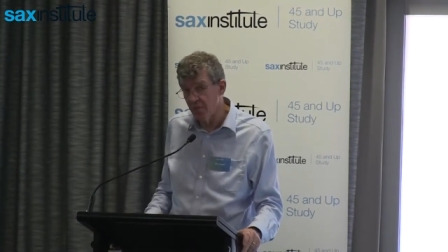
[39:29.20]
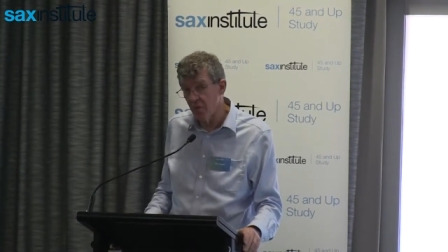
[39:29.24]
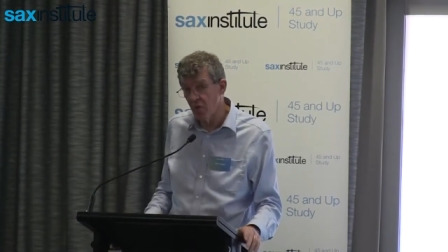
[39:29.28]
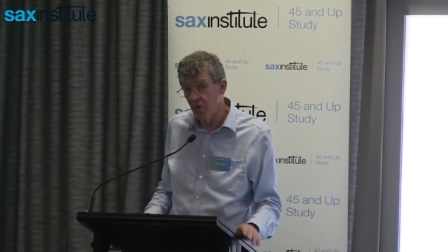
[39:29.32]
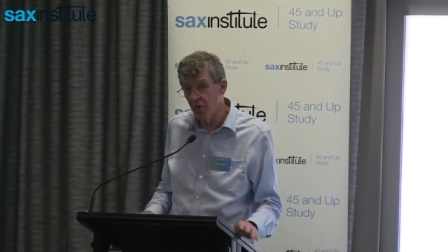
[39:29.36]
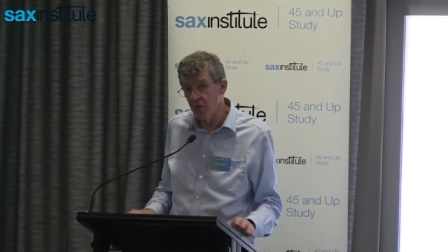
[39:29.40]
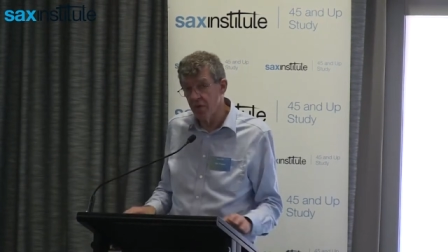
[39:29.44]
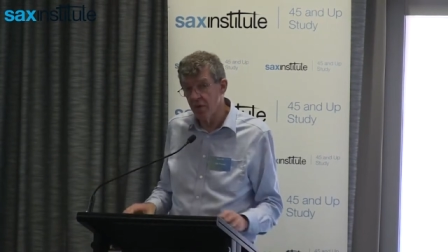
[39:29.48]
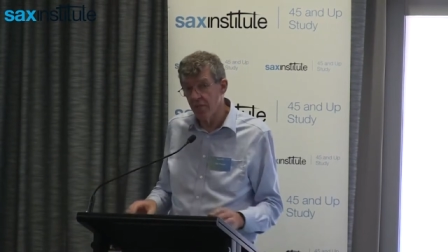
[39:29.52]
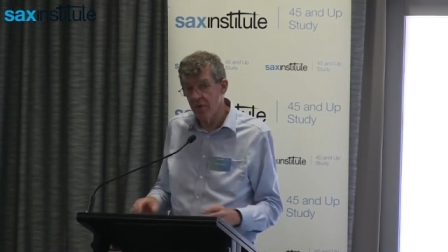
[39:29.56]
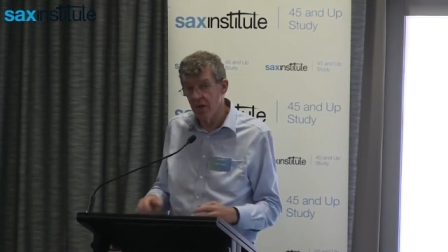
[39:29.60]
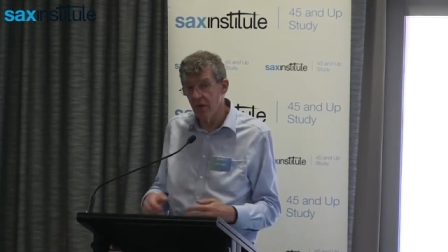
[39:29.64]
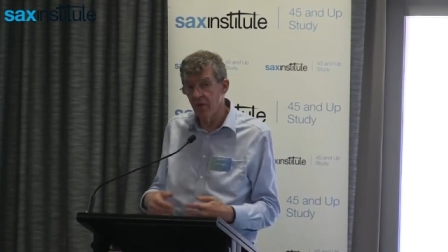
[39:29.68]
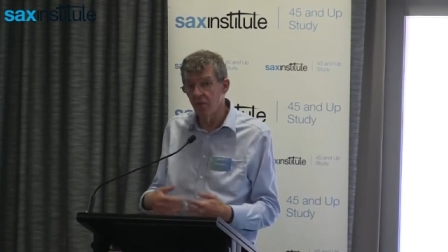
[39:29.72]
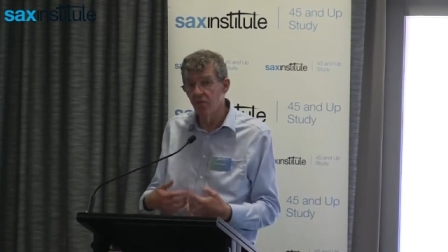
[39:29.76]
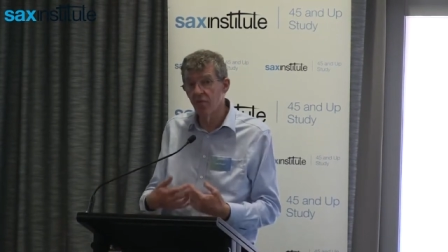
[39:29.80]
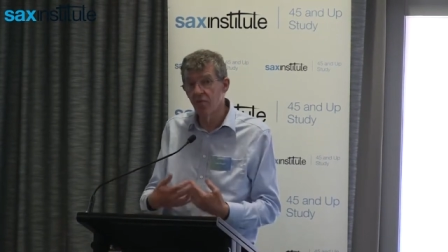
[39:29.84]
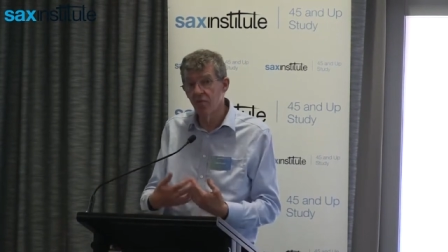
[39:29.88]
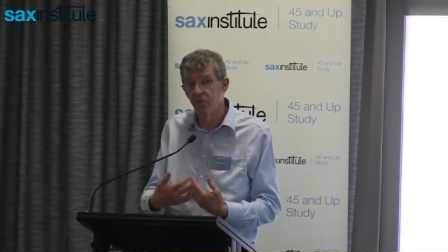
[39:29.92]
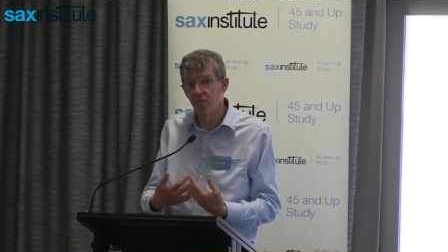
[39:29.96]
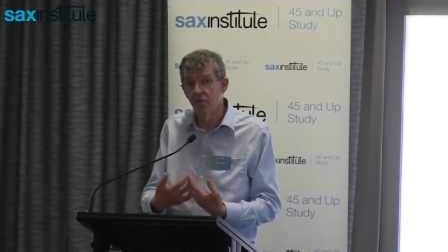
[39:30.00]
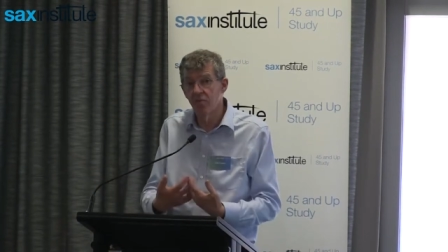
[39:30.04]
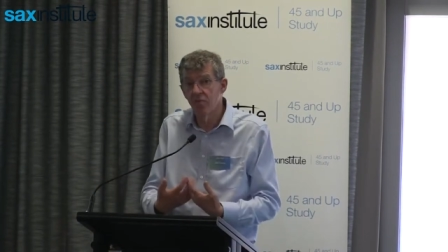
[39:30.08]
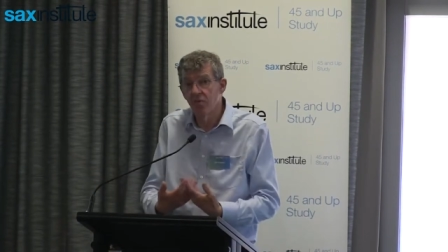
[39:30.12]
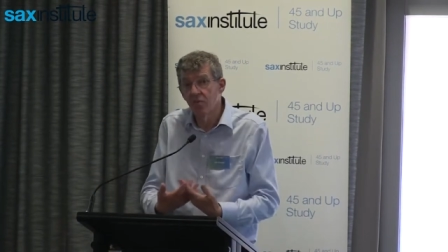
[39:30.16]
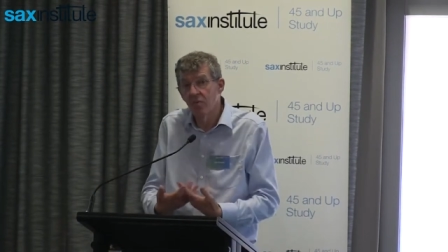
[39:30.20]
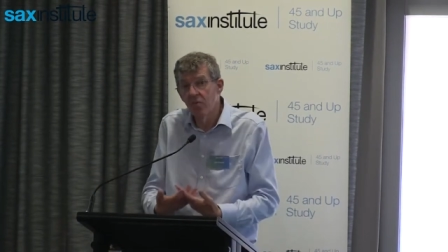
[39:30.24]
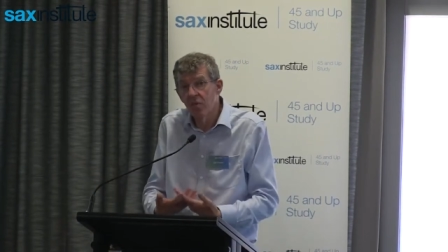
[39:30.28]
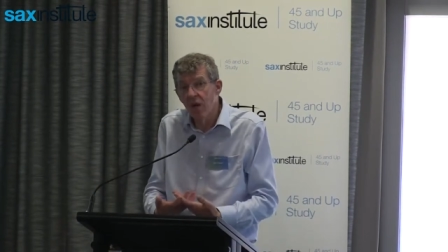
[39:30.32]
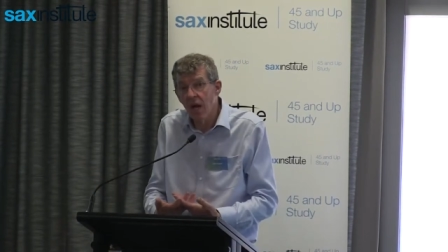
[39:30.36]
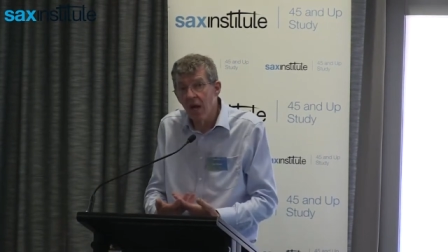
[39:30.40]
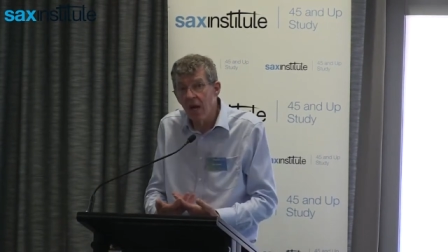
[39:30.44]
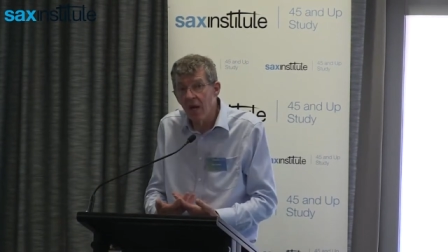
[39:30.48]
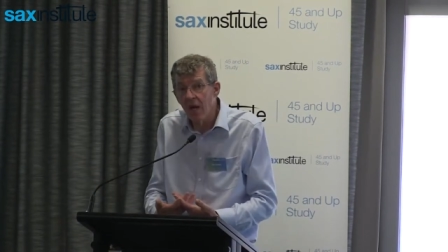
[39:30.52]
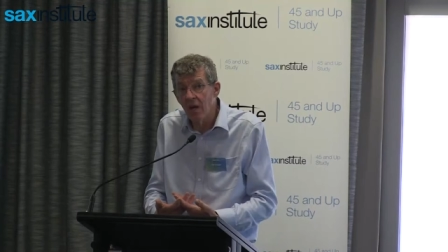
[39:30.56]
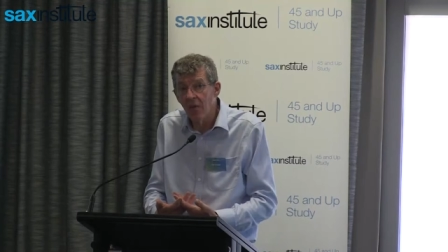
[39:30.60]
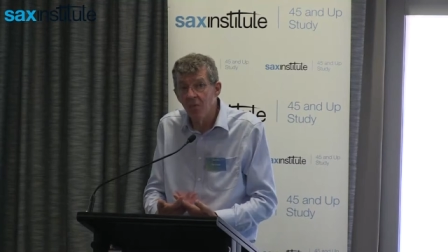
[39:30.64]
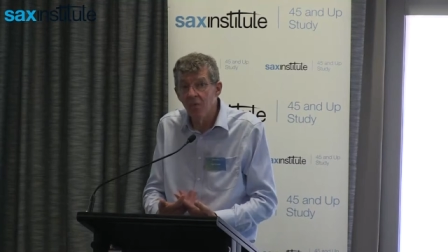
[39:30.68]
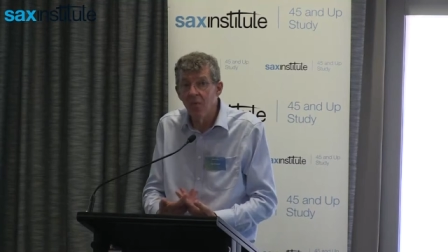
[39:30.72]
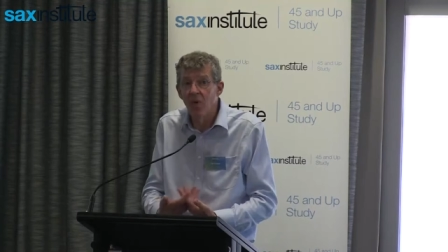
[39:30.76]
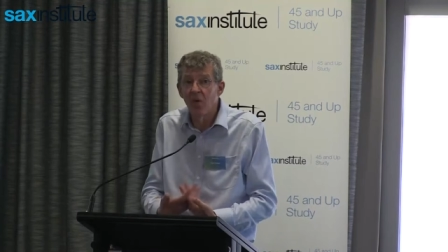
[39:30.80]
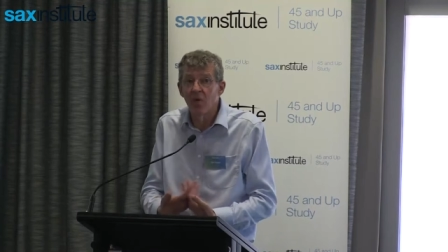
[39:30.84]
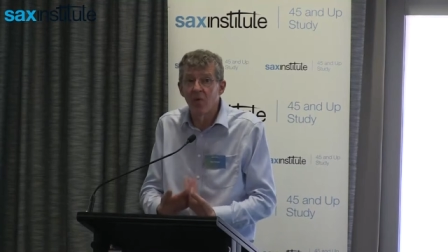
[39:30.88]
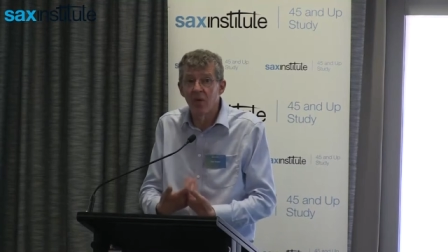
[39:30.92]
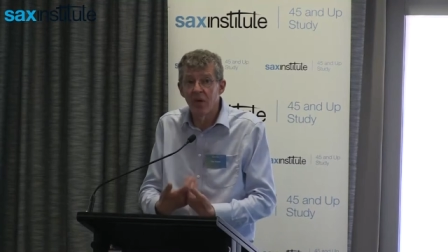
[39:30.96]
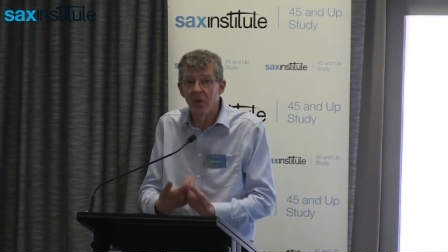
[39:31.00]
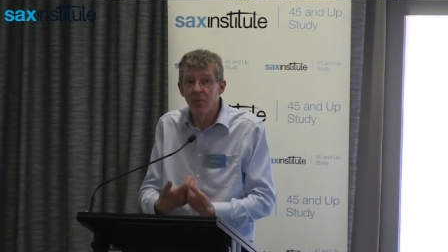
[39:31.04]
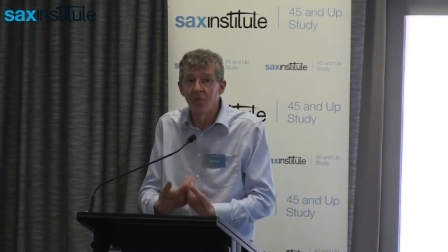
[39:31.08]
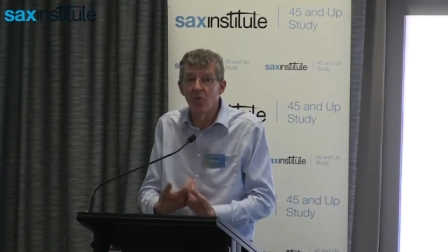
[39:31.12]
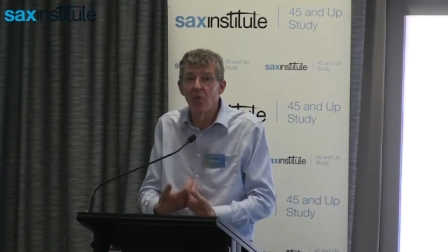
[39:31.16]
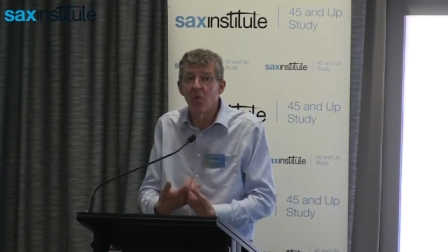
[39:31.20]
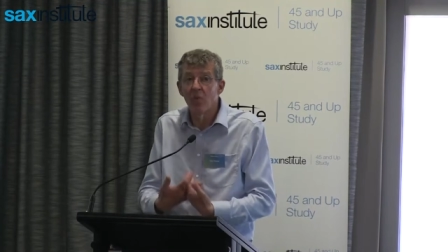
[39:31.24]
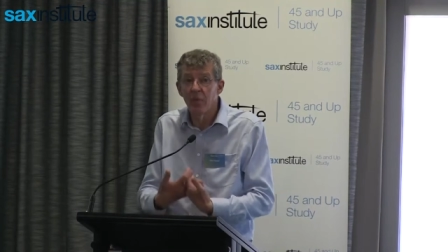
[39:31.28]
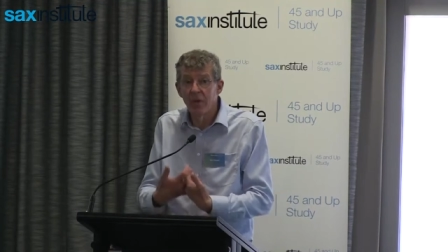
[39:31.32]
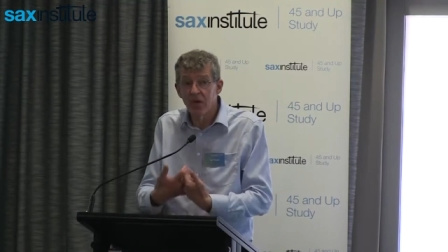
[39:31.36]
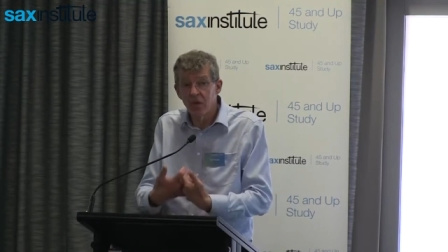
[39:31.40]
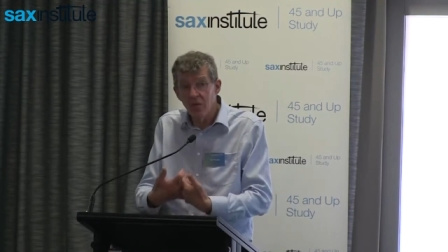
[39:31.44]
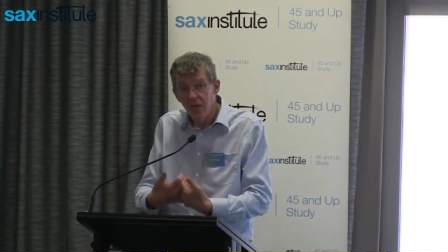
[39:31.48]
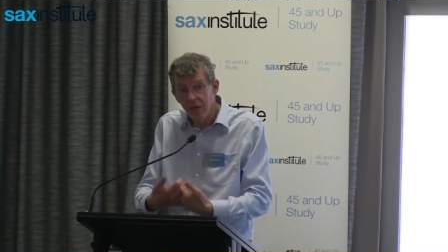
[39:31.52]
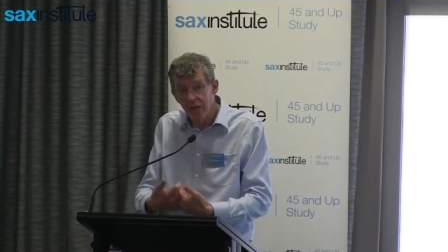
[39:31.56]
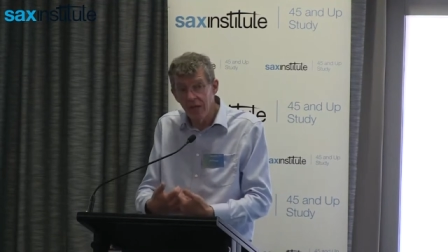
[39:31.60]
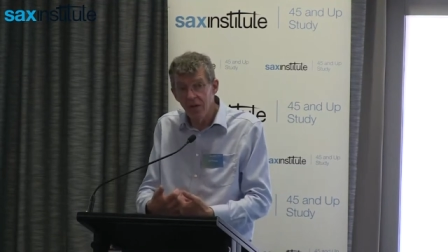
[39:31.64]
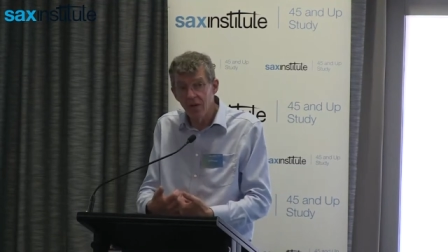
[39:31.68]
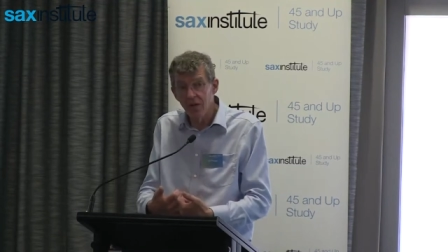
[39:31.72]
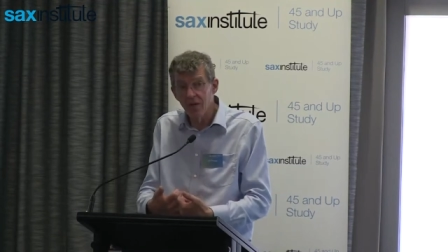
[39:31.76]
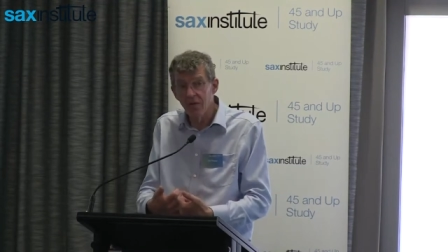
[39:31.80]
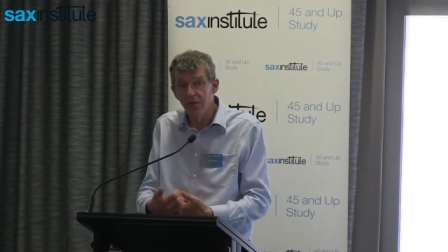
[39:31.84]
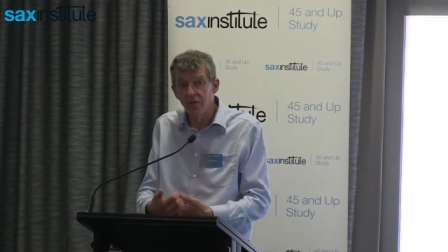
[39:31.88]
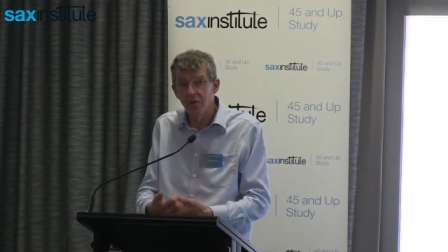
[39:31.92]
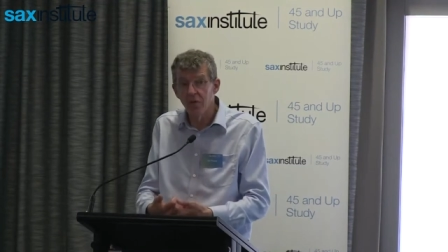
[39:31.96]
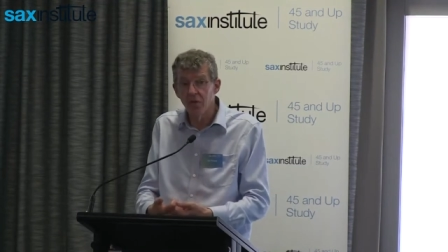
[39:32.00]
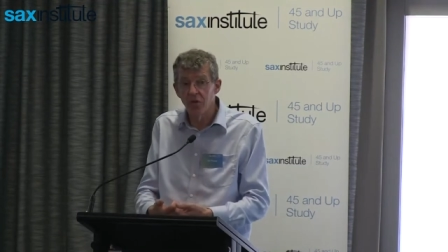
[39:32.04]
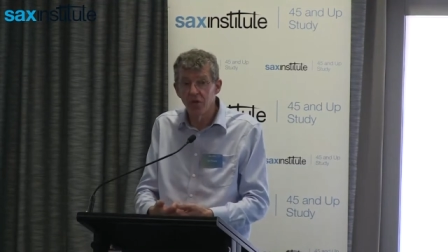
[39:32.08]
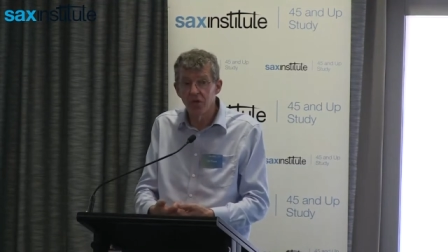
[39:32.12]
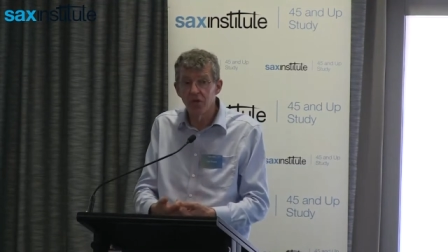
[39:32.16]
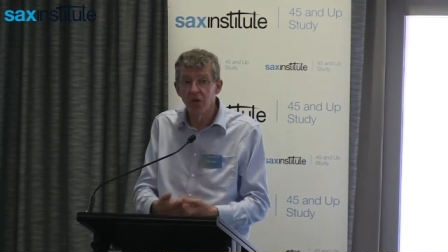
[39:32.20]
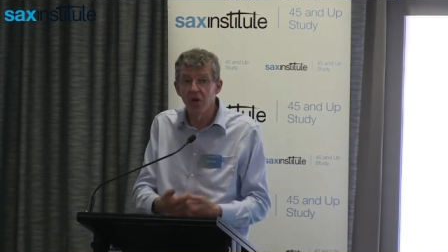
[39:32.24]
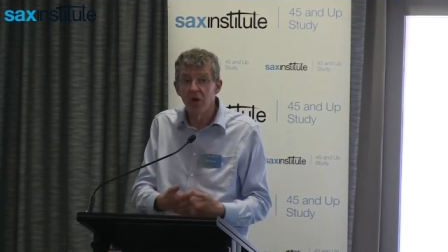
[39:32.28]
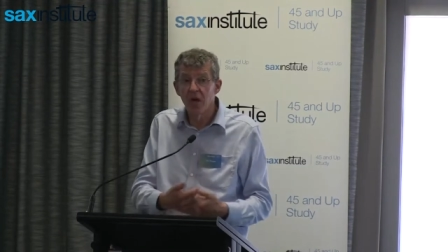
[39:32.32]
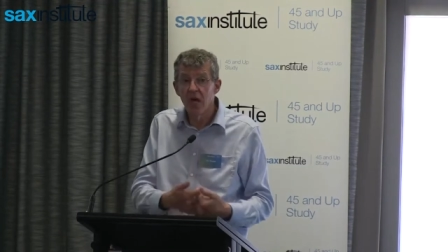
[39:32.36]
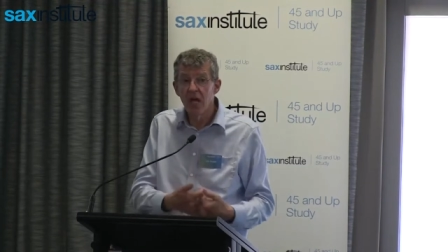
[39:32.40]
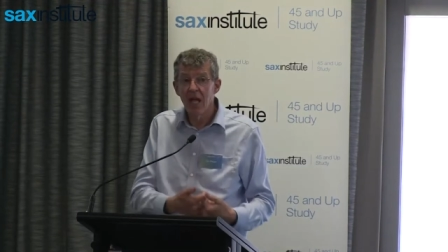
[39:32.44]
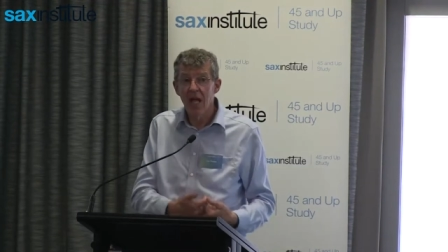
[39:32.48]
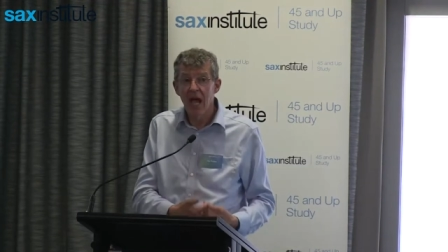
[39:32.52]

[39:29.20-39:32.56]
both about uh, what we will be doing in the future